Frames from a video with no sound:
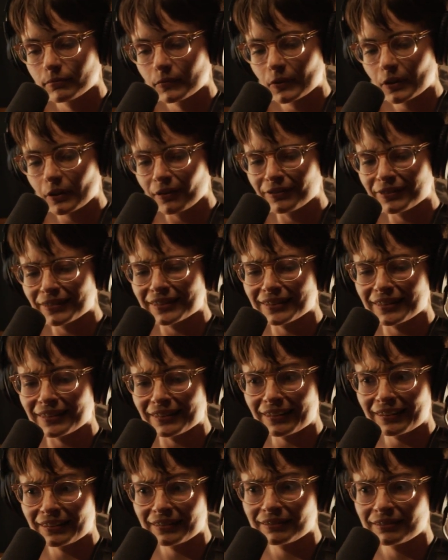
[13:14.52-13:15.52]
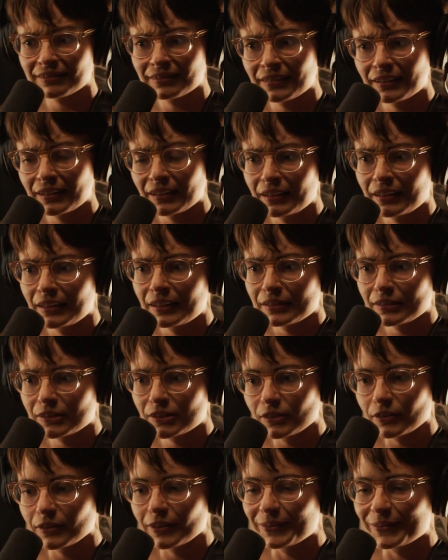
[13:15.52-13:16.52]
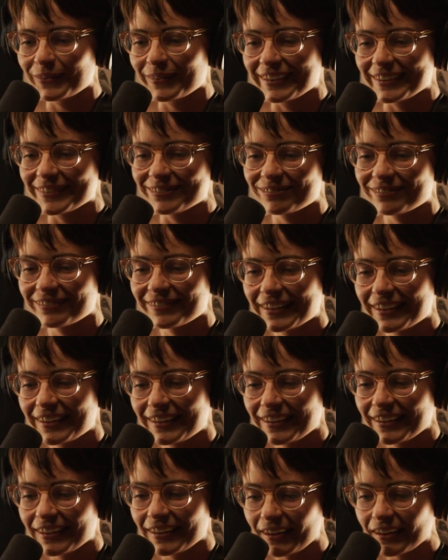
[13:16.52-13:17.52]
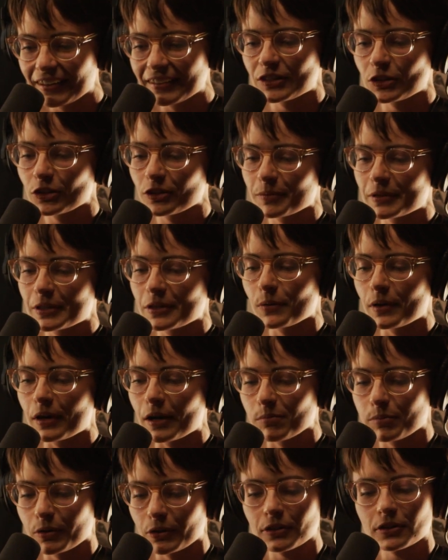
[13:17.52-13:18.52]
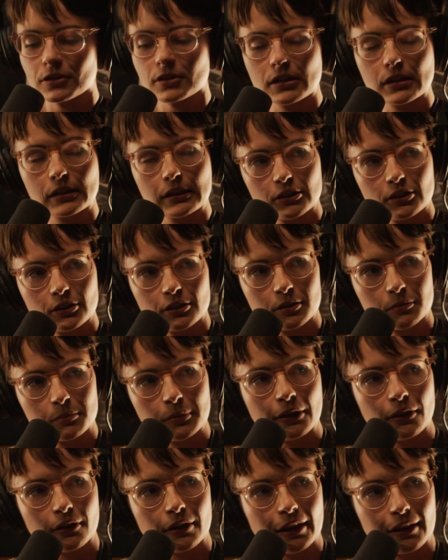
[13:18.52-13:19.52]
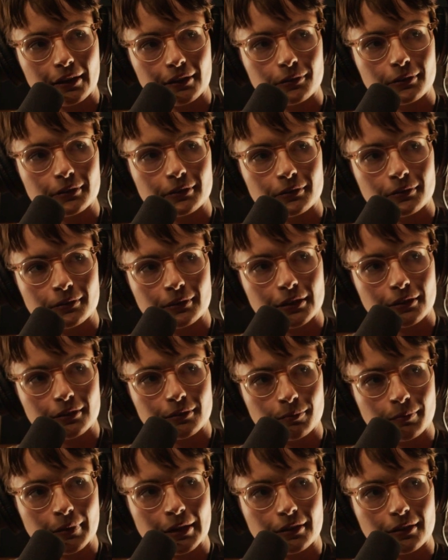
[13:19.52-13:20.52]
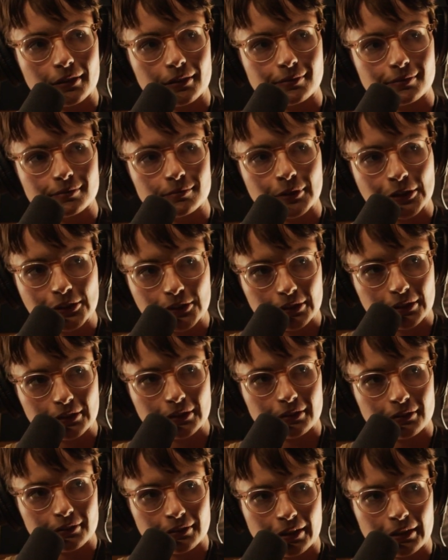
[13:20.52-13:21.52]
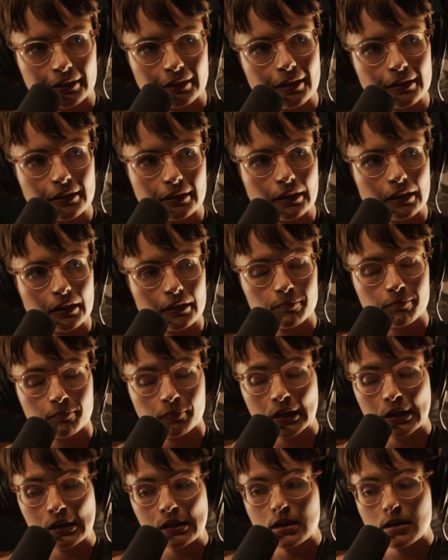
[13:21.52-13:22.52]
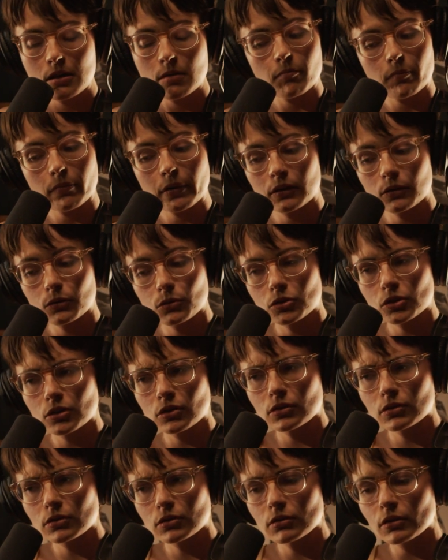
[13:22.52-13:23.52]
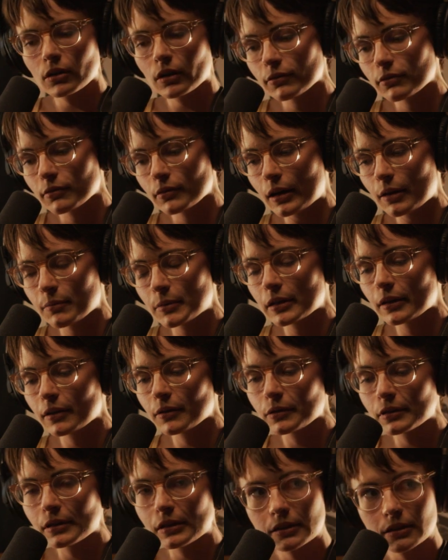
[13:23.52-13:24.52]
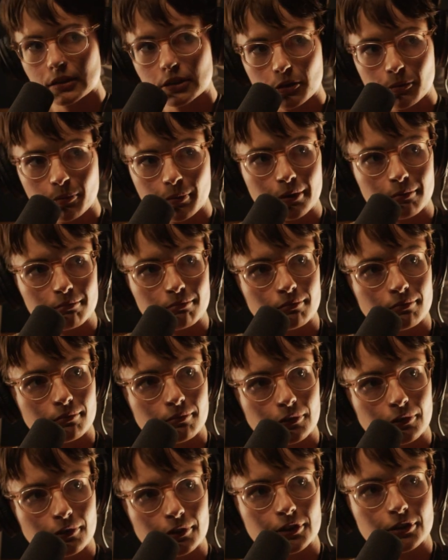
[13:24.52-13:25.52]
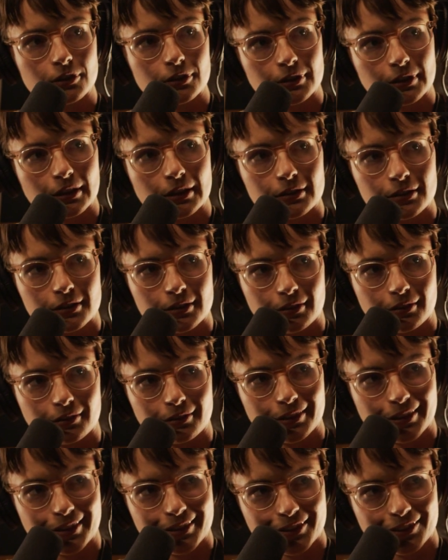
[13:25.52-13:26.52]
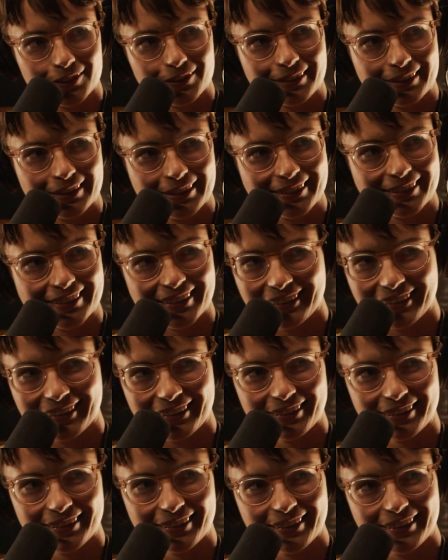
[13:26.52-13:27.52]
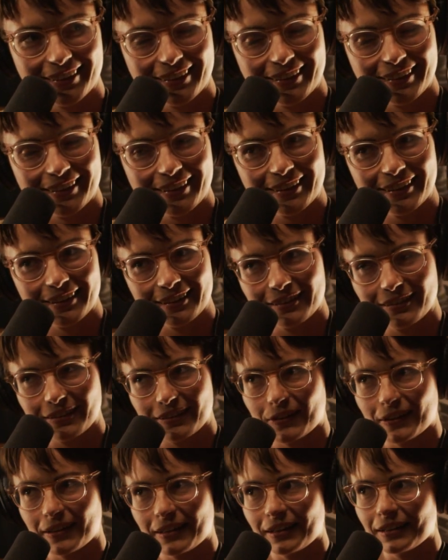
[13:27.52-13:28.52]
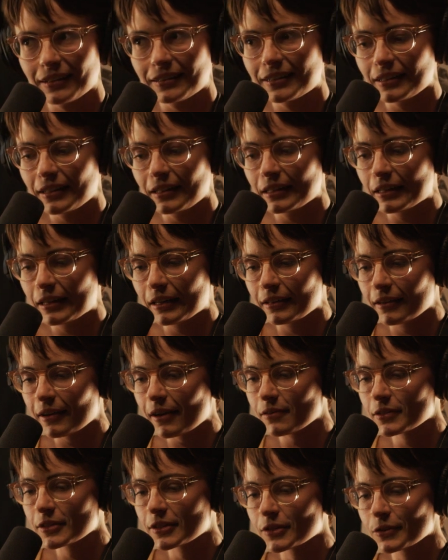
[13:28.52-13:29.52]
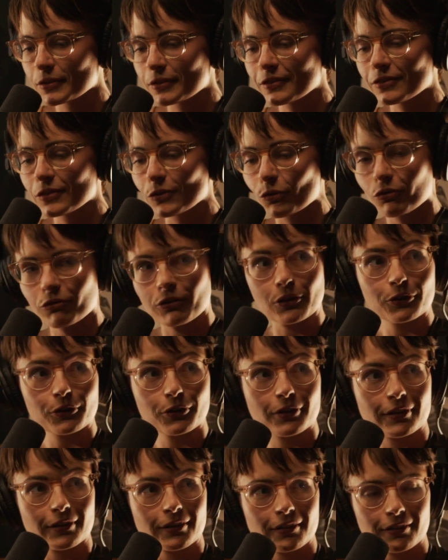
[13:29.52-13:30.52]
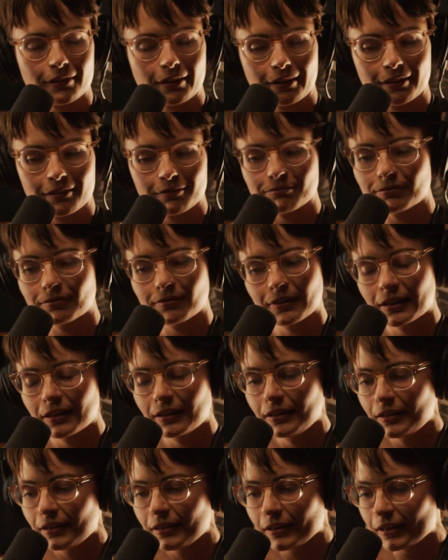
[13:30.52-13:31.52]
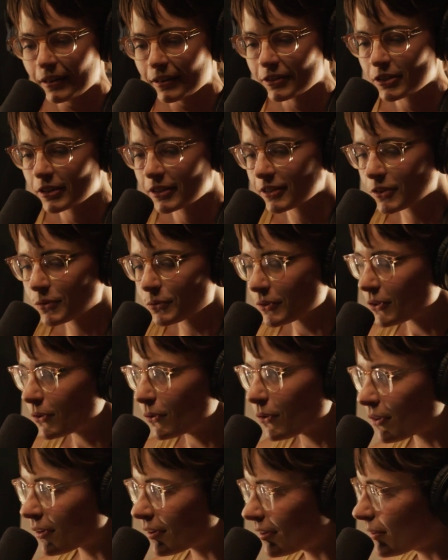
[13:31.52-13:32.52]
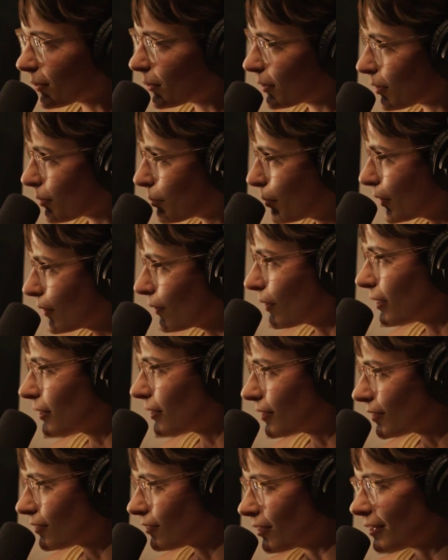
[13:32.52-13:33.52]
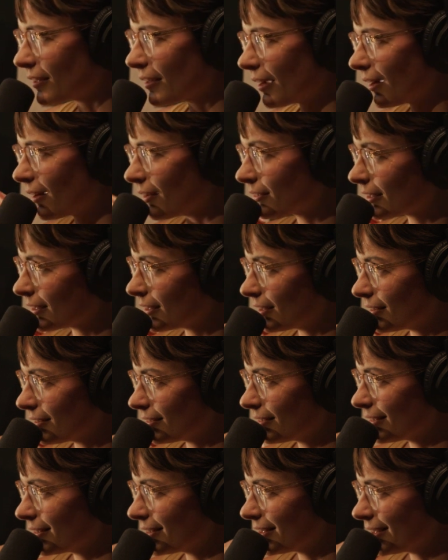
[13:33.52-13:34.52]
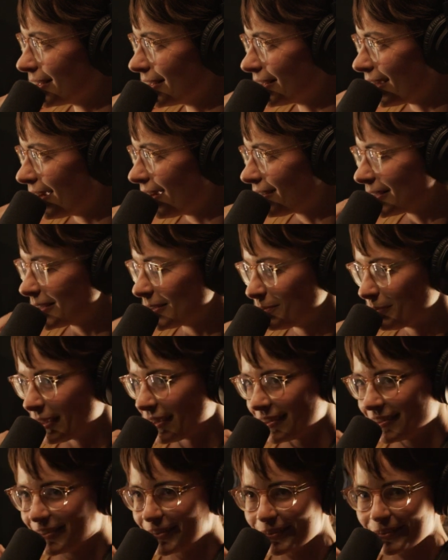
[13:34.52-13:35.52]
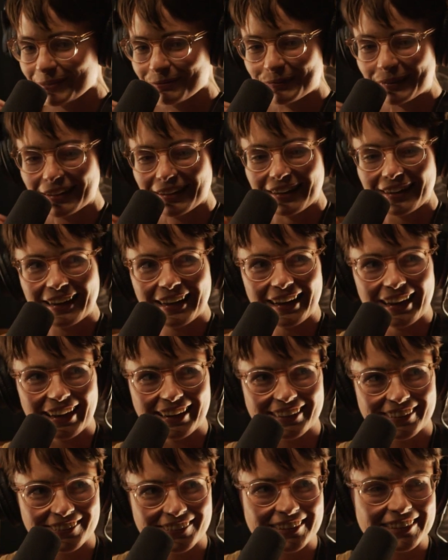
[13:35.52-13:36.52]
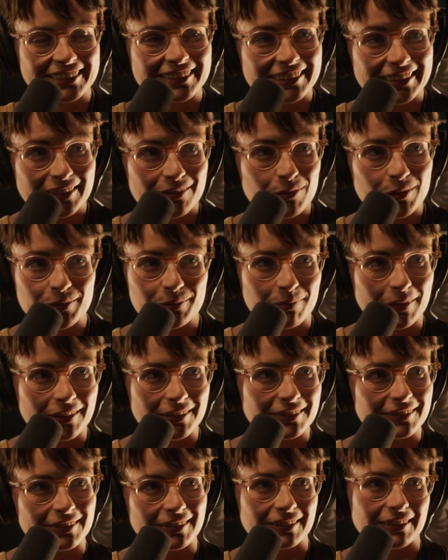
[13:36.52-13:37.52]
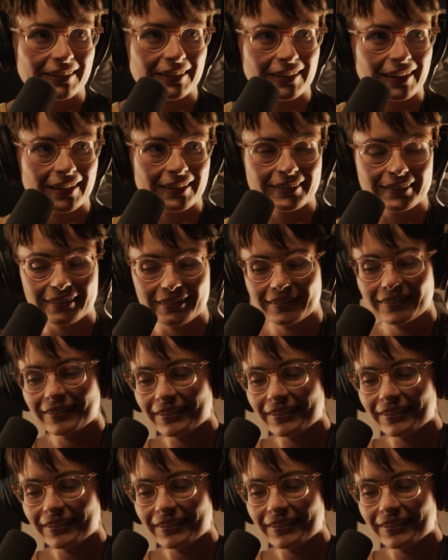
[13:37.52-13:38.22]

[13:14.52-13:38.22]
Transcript: obviously. So, yeah, it took me a while personally just to be okay with making music like that again. But also, I released Your Mum, which is that single that's on the internet, in 2018, and that was sort of a fluke. I actually just recorded it with Bill and his friend Harry in Harry's bedroom, and it was a demo basically, and